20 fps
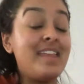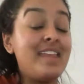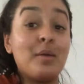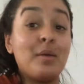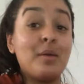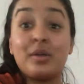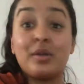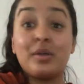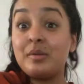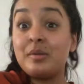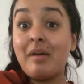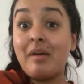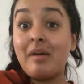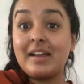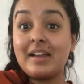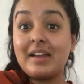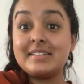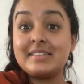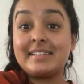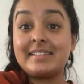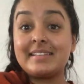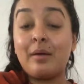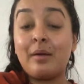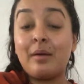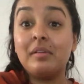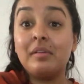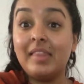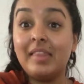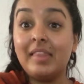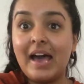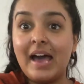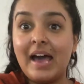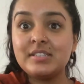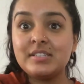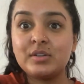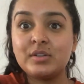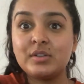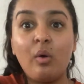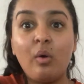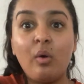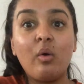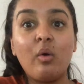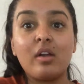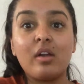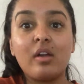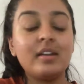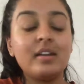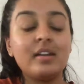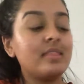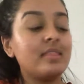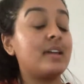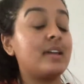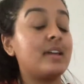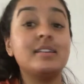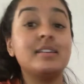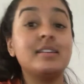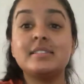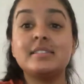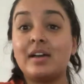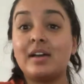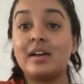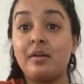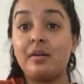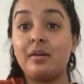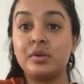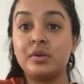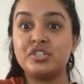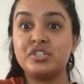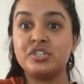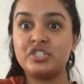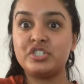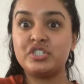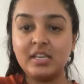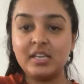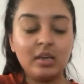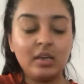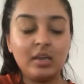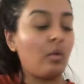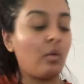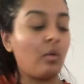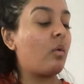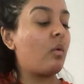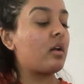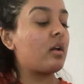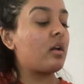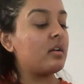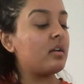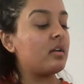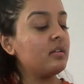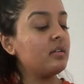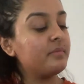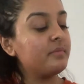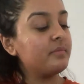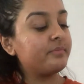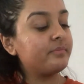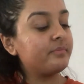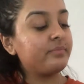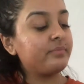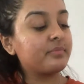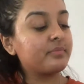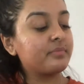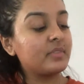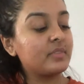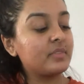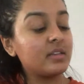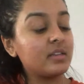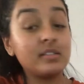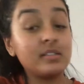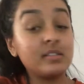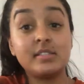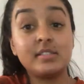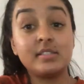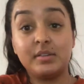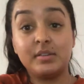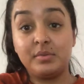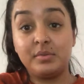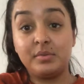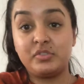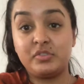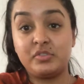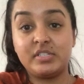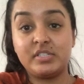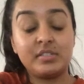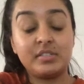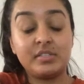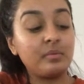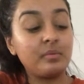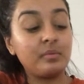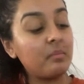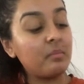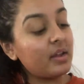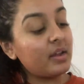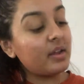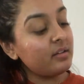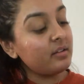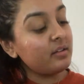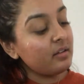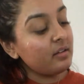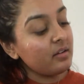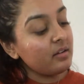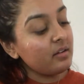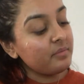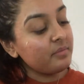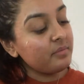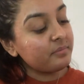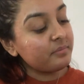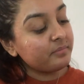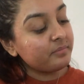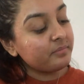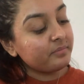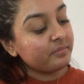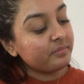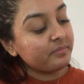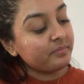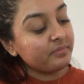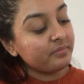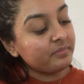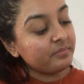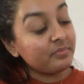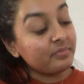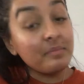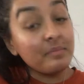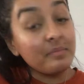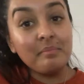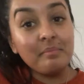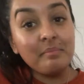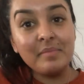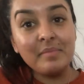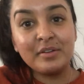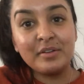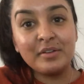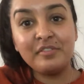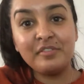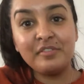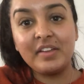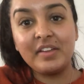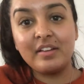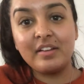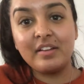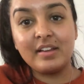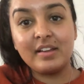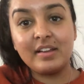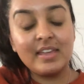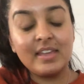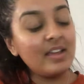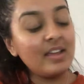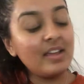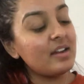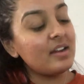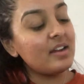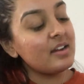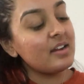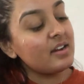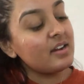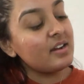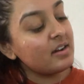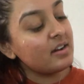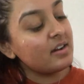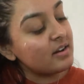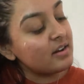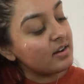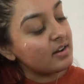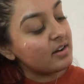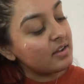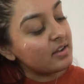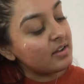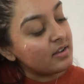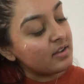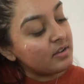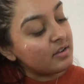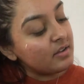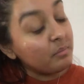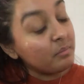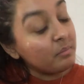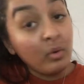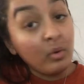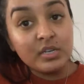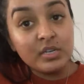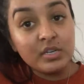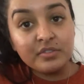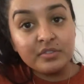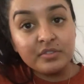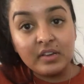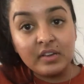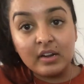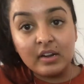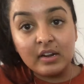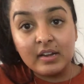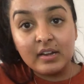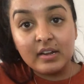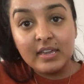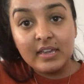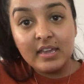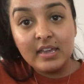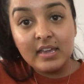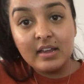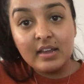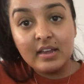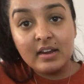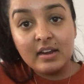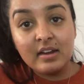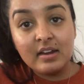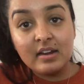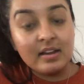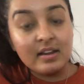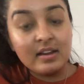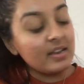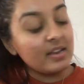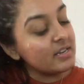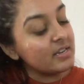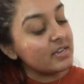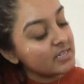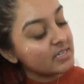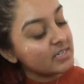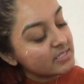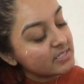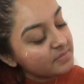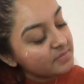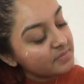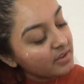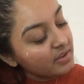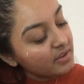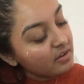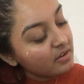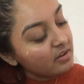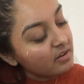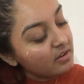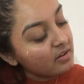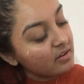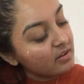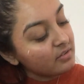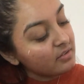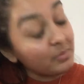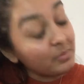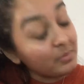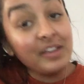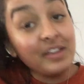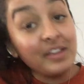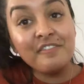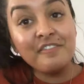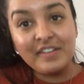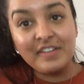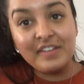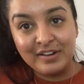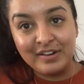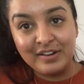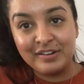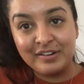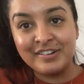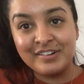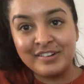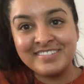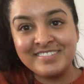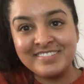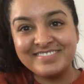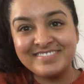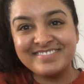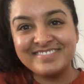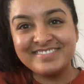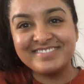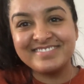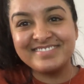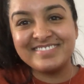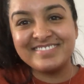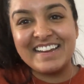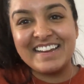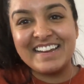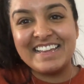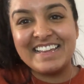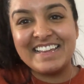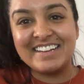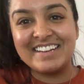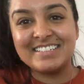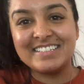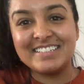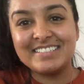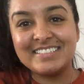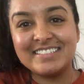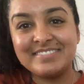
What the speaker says: Now we're going to practice our last chord, that is our G chord. So just as a reminder, middle finger here, pointer finger here, an index finger, ring finger right here.